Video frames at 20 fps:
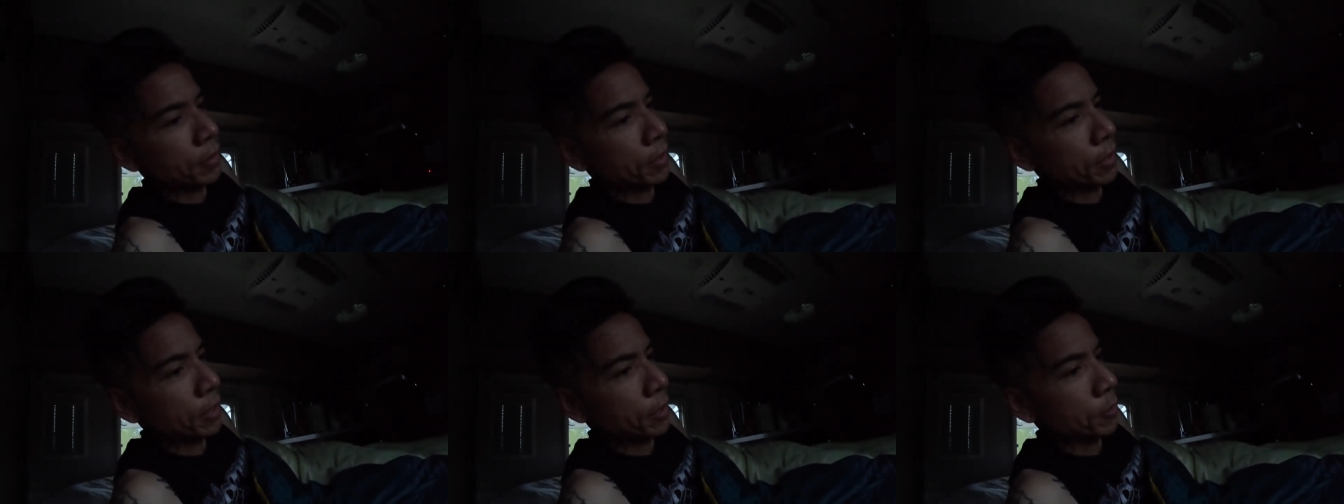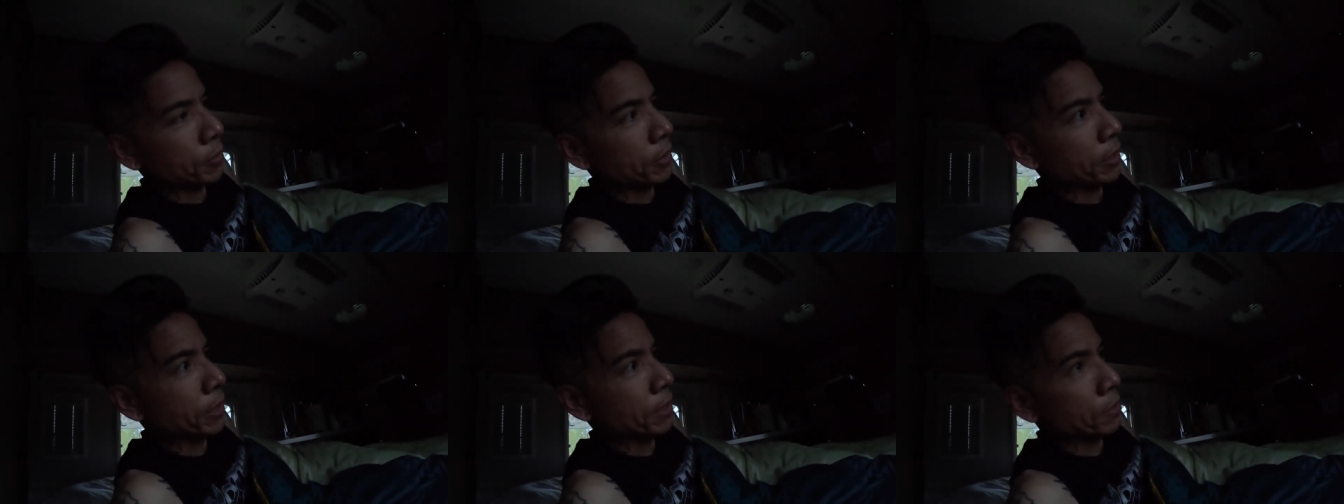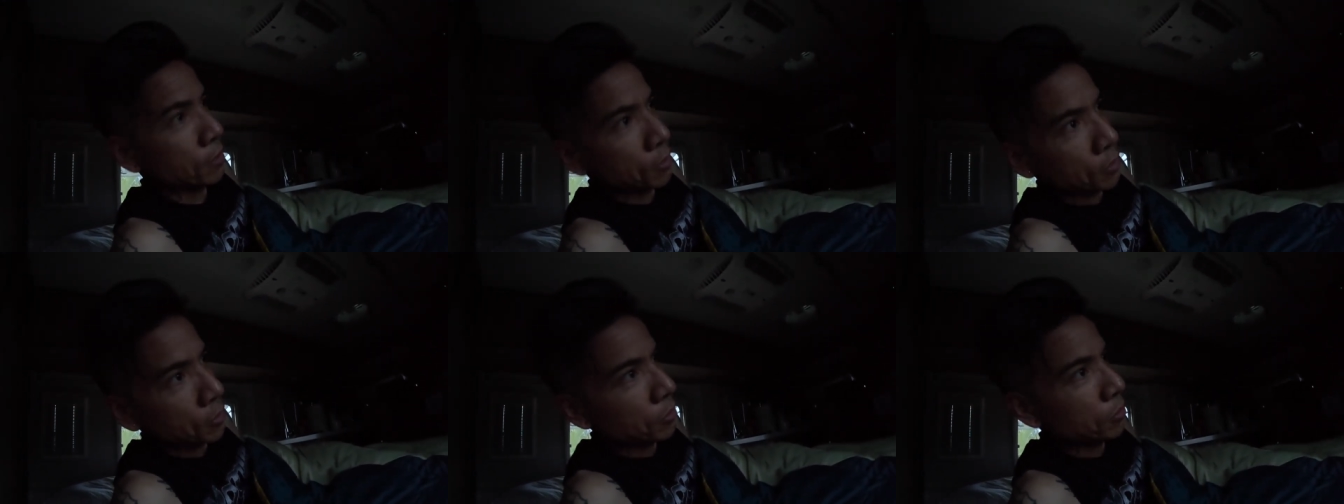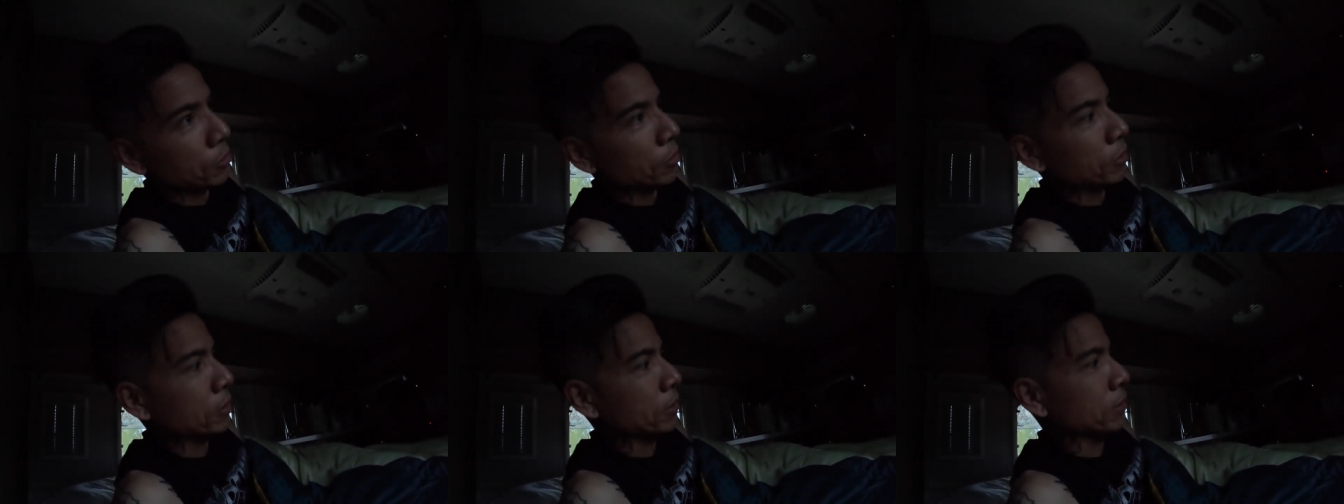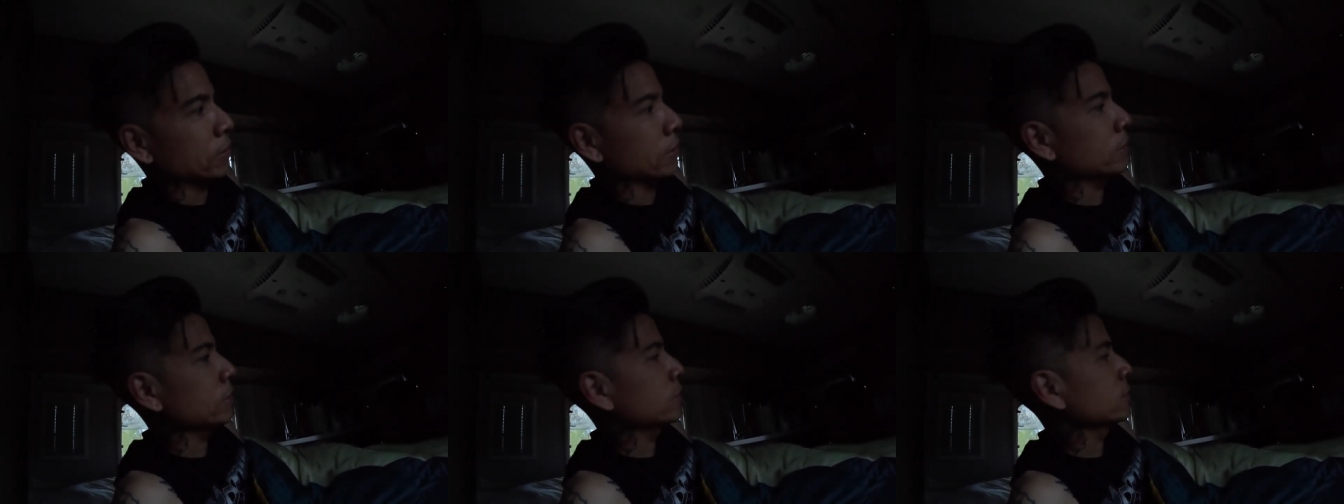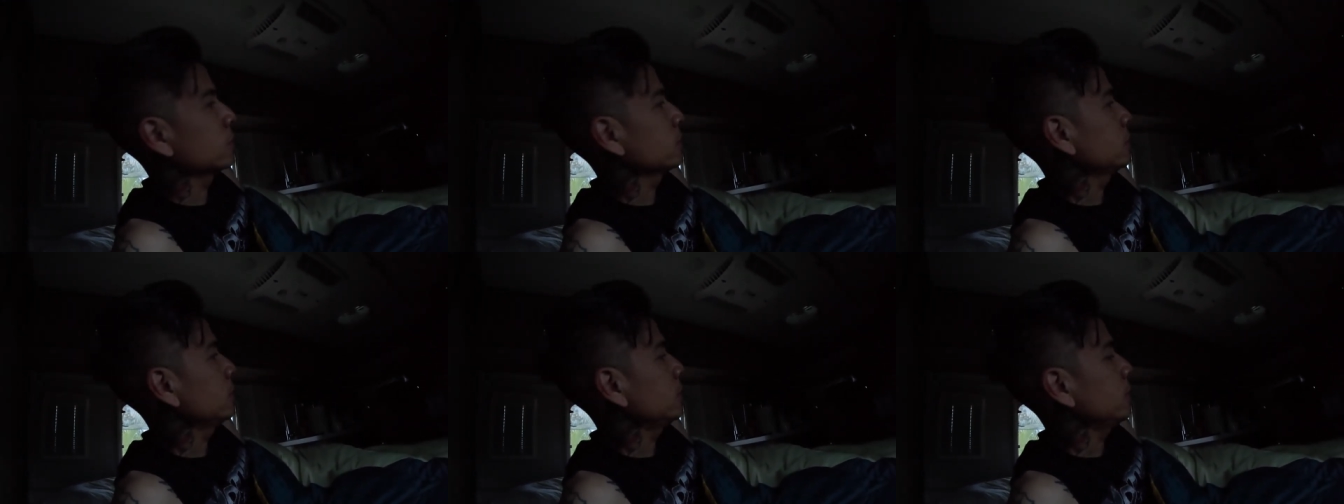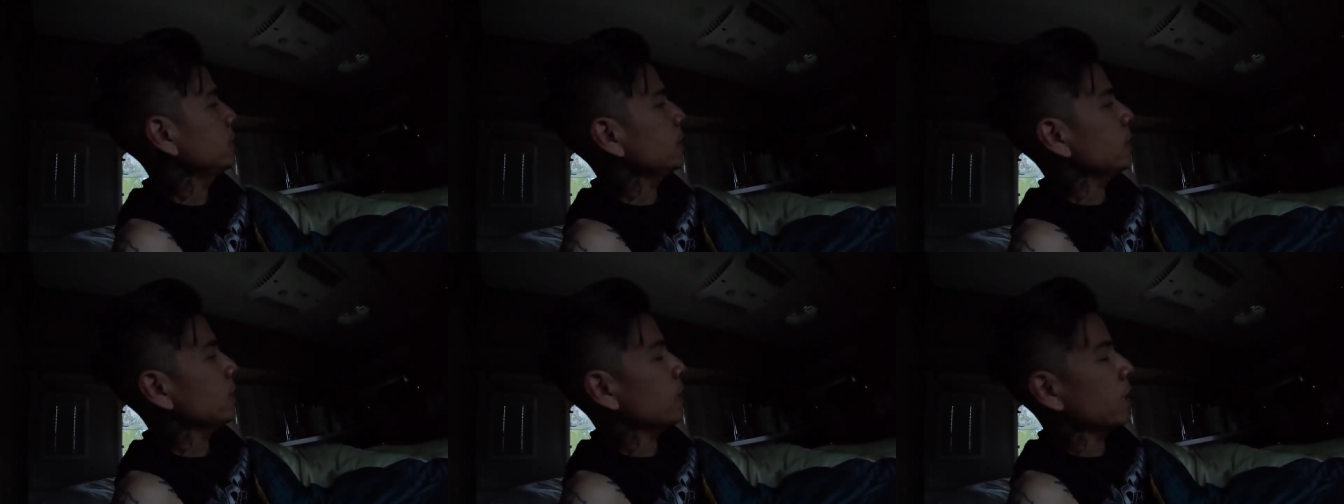then I would get cold, and
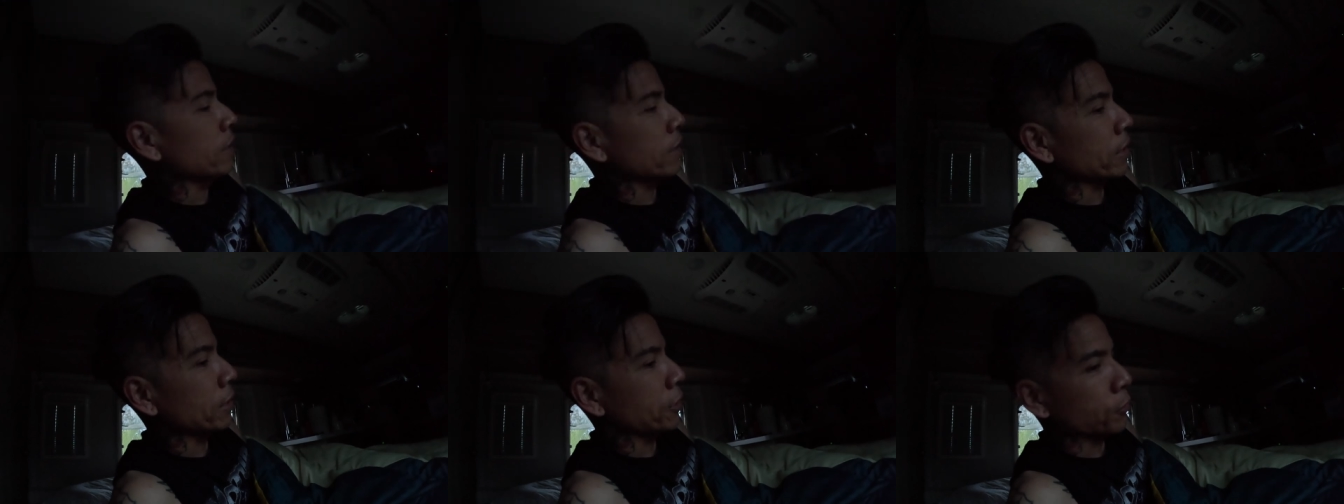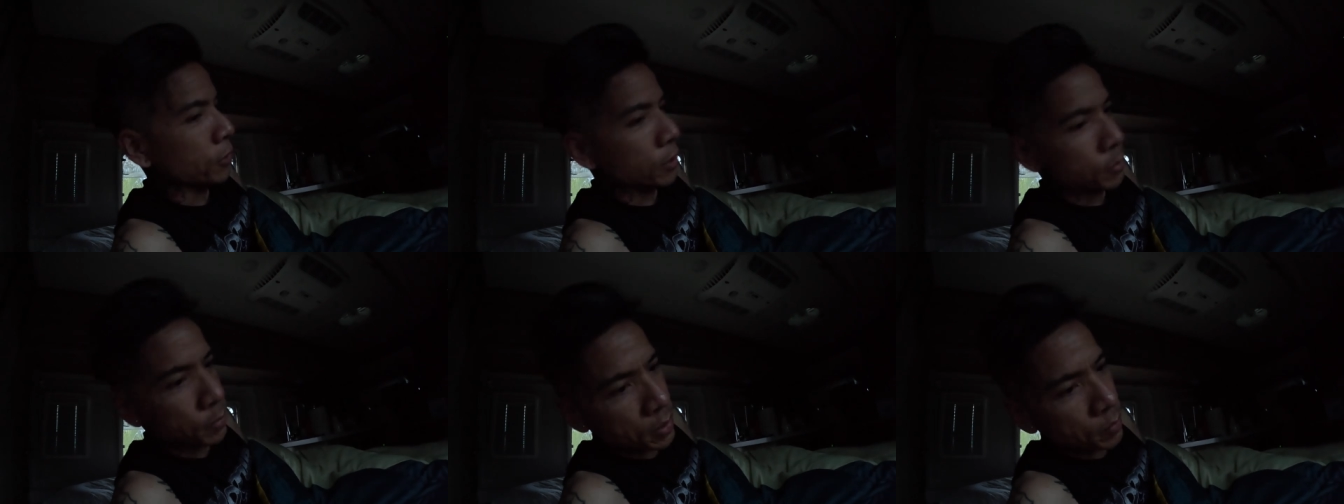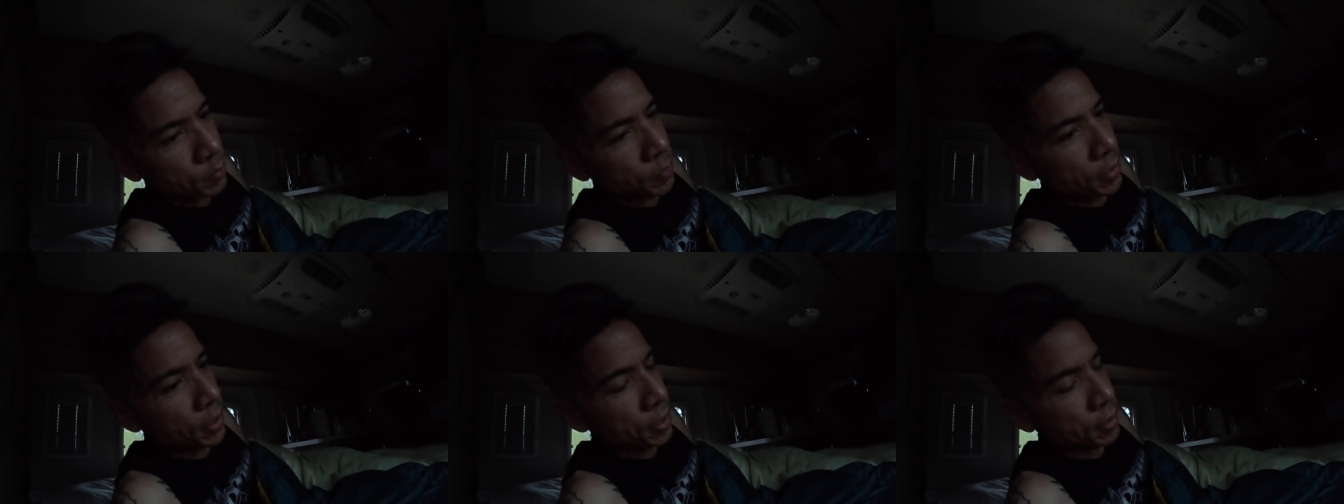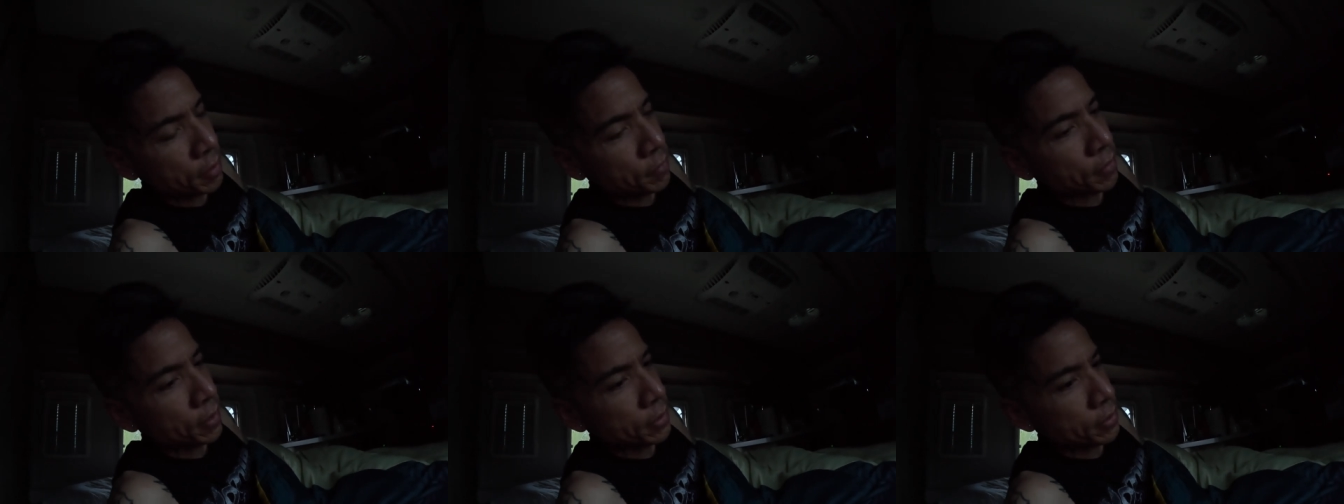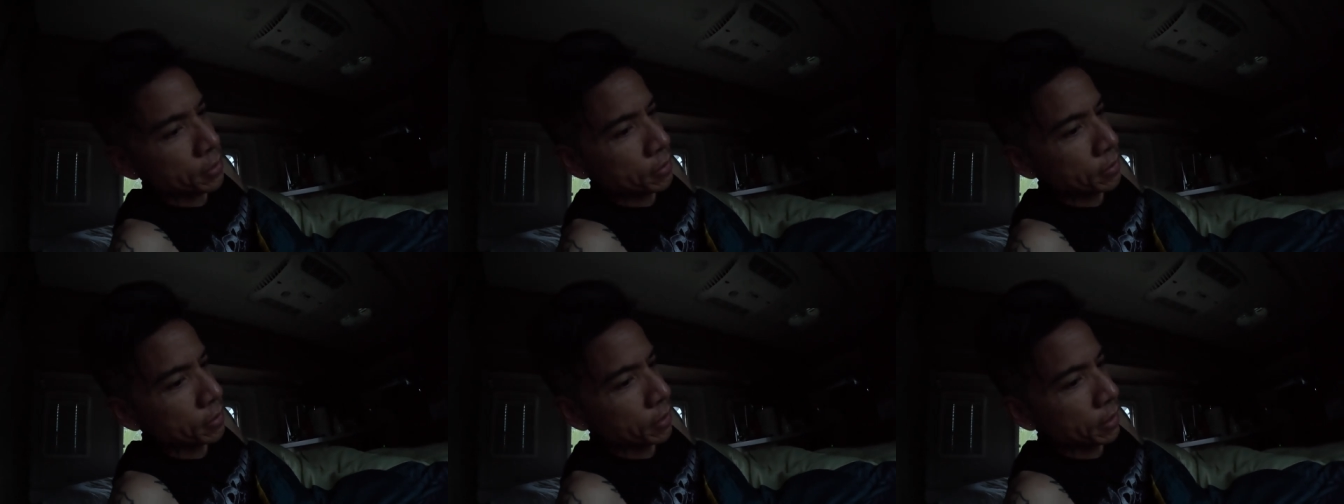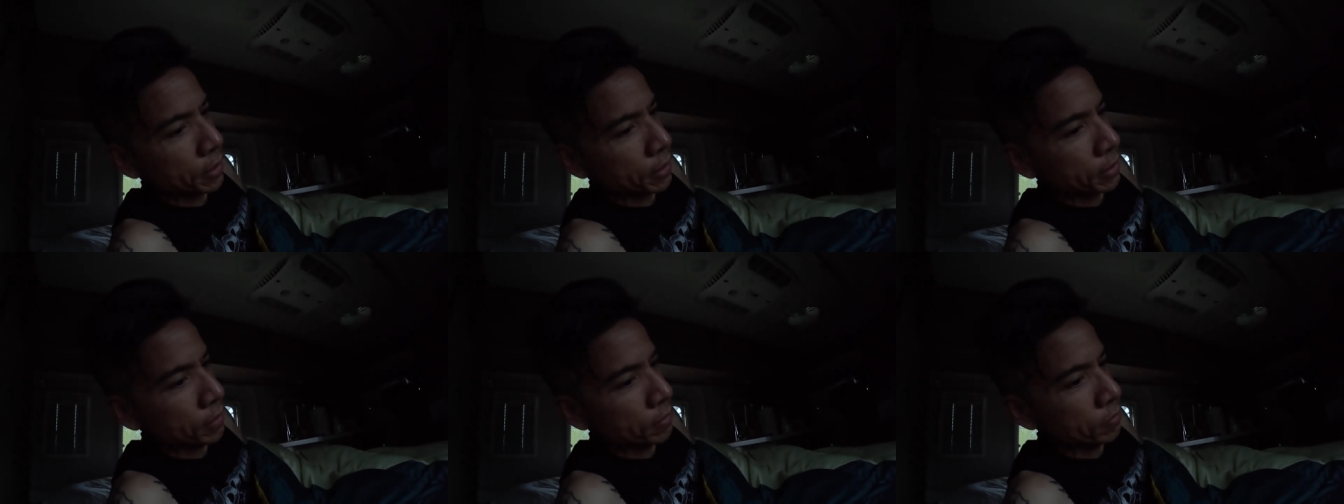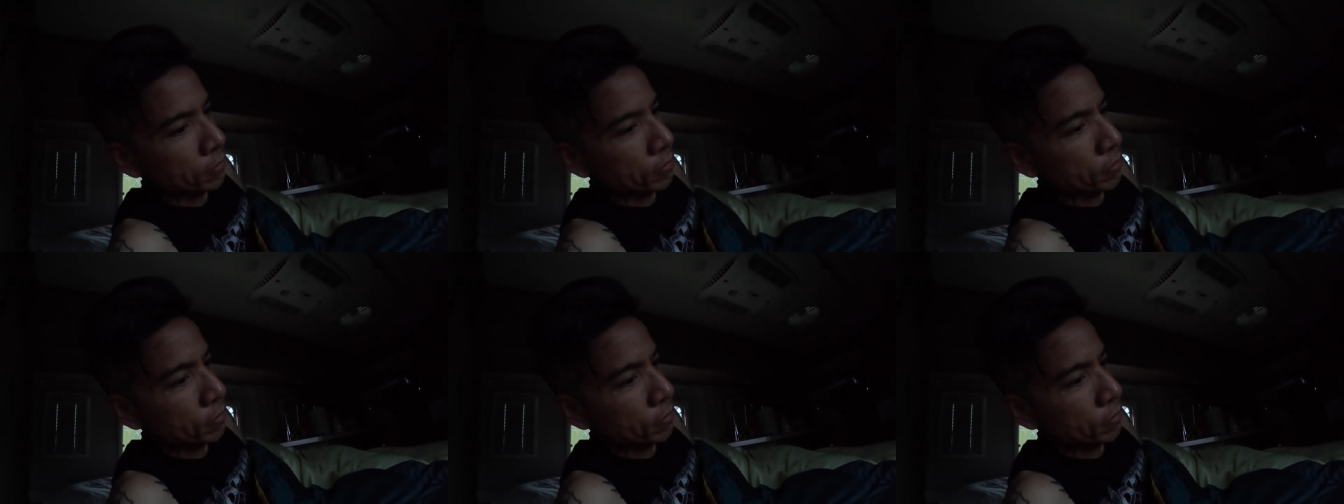I think it would have been better if I just had